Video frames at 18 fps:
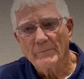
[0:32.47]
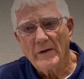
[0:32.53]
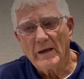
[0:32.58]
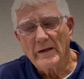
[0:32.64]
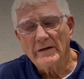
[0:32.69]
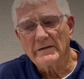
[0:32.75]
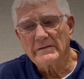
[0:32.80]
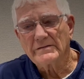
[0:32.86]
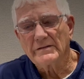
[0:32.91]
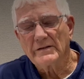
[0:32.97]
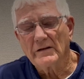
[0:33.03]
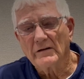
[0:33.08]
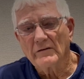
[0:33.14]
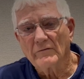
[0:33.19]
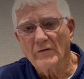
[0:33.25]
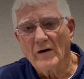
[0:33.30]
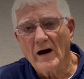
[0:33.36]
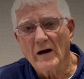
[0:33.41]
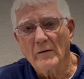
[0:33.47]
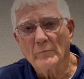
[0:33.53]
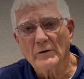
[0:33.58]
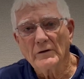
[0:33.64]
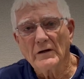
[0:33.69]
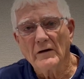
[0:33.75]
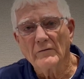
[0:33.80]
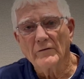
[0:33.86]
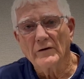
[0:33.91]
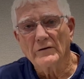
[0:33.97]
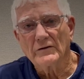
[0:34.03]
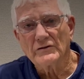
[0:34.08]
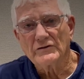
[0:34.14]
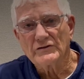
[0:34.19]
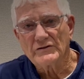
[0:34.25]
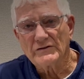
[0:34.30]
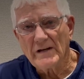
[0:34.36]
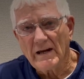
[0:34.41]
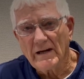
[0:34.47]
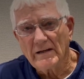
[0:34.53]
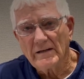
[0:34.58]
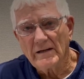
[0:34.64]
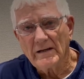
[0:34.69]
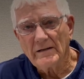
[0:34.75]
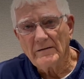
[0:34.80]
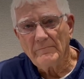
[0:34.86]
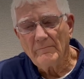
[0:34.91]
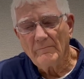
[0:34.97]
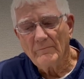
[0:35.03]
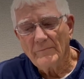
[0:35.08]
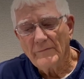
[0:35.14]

And it's the environment of understanding.